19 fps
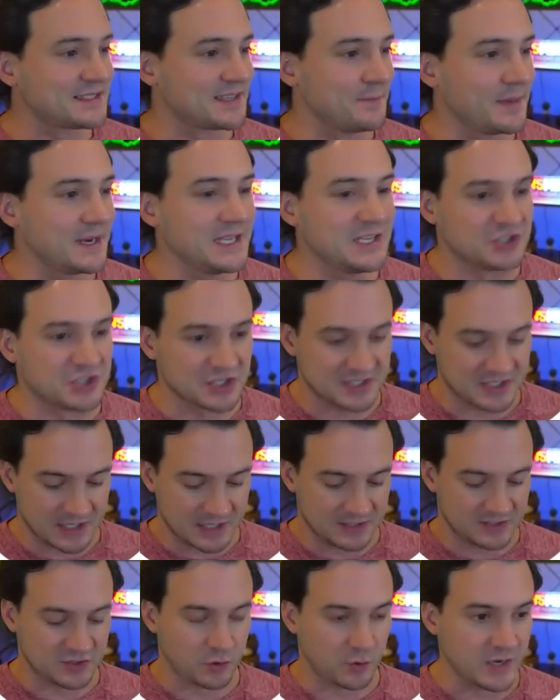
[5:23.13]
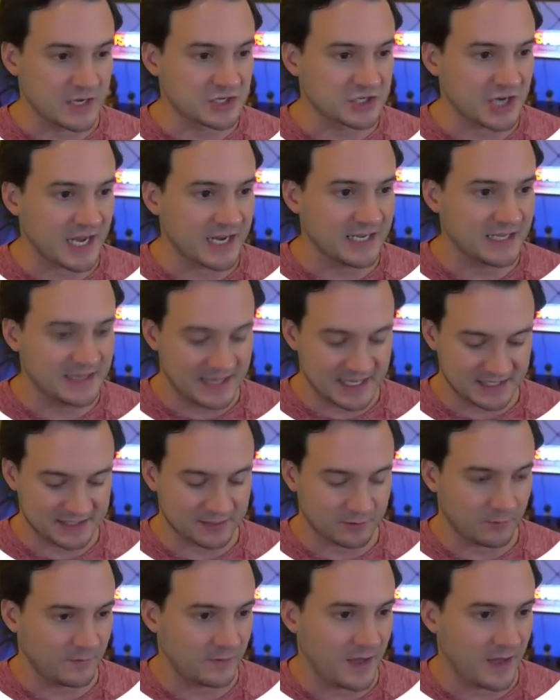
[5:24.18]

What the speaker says: somebody just screenshotted this